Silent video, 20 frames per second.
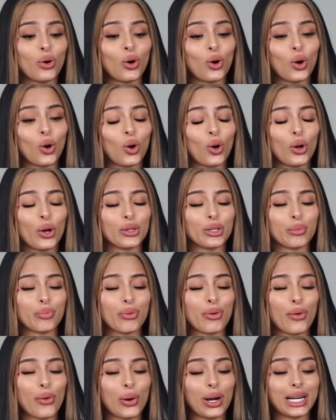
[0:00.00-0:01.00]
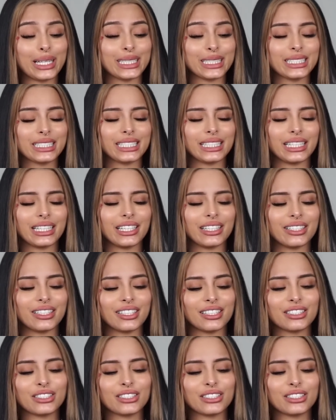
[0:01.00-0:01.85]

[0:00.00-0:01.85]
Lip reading: all the products in here.